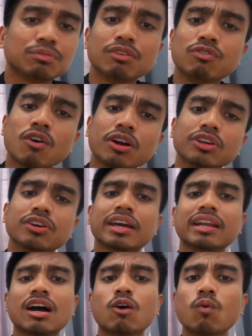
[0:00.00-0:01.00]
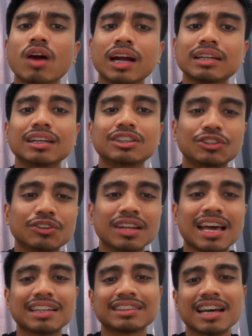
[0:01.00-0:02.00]
before you can acquire the new
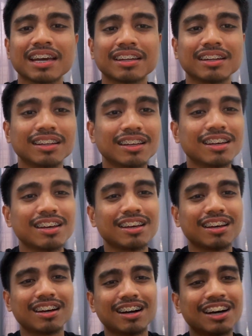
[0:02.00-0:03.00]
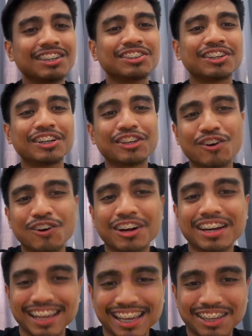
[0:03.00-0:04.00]
land title under your
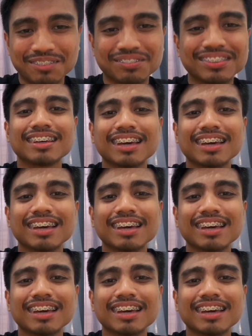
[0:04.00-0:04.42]
name.